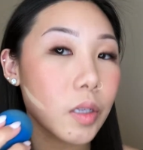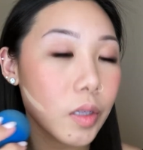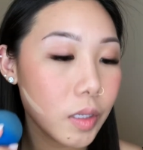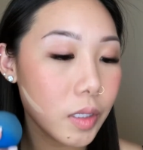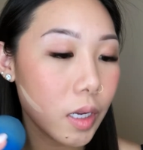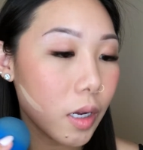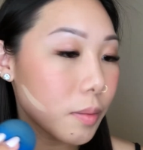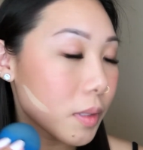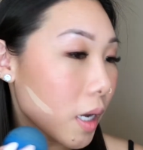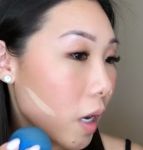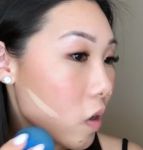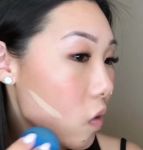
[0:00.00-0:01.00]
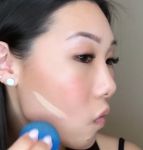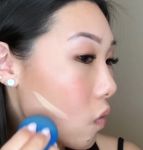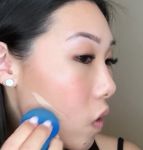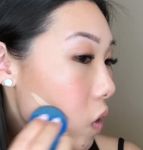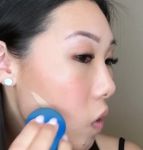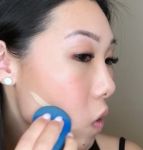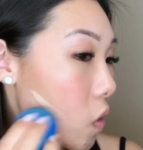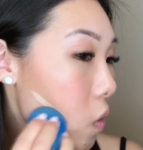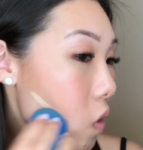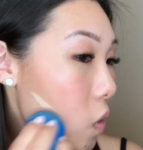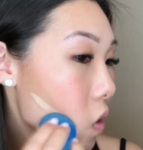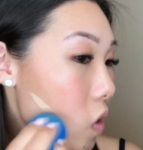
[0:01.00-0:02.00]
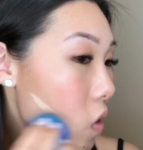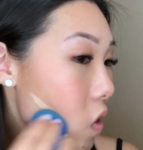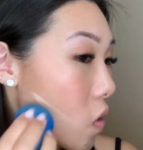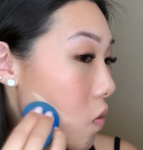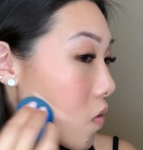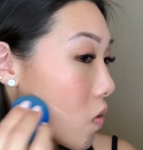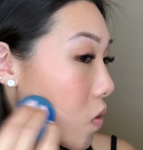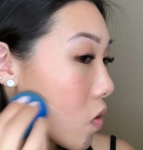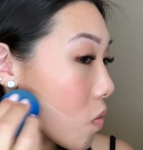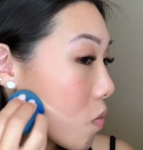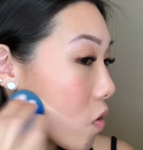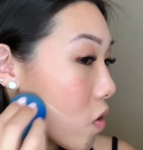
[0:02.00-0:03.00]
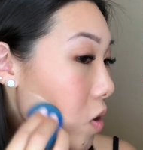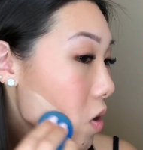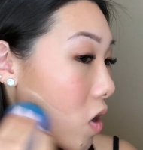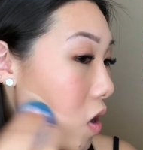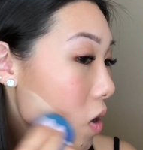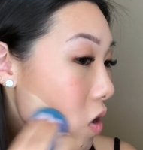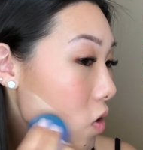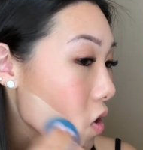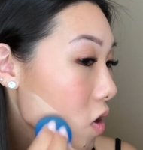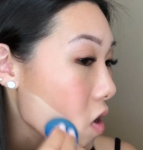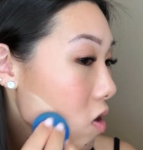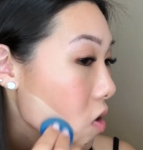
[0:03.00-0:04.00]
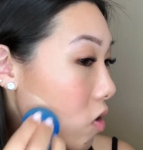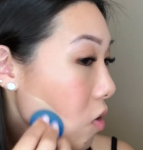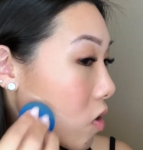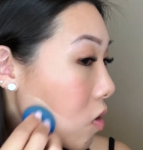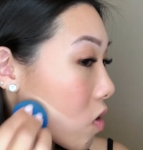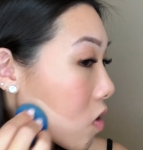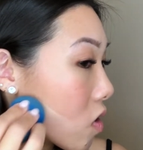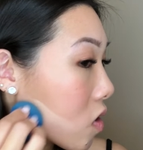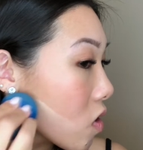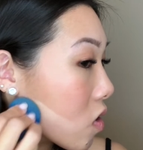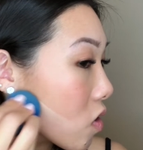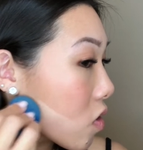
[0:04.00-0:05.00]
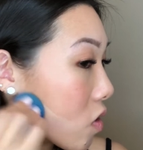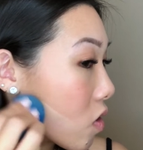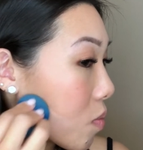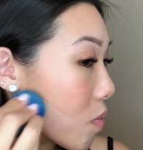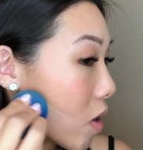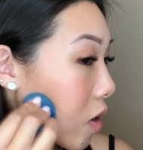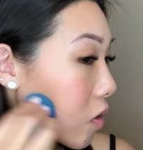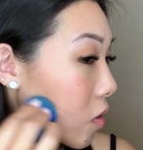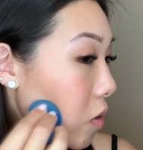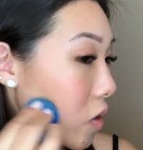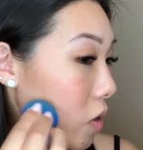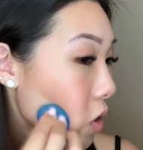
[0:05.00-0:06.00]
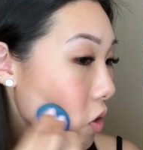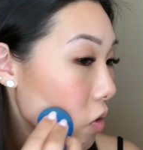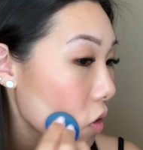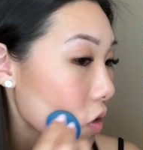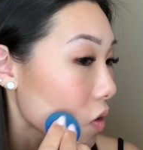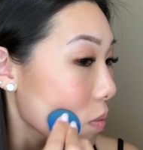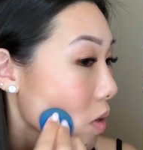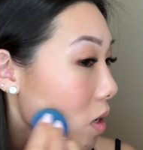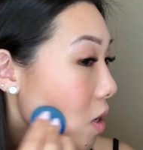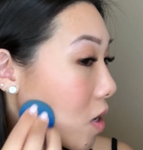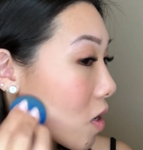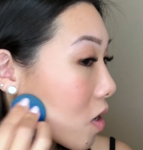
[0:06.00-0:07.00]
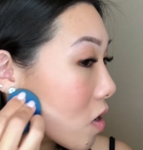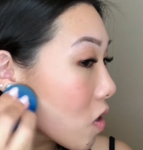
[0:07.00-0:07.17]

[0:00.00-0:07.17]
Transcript: so this helps kind of like give a little more contrast to the bronzer that you just applied.